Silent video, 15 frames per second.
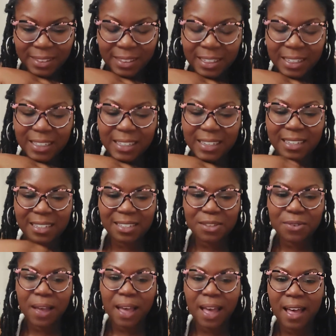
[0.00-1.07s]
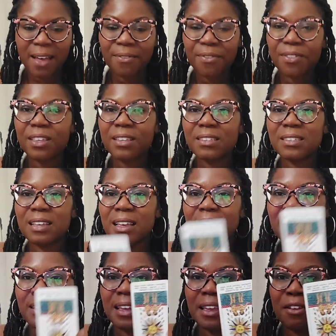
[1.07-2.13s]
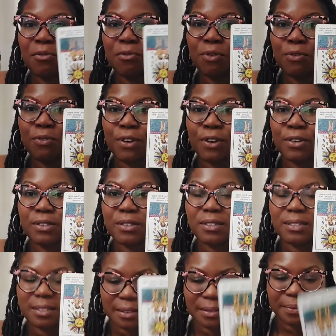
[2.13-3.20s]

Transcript: Look at this. You have the sun in reverse.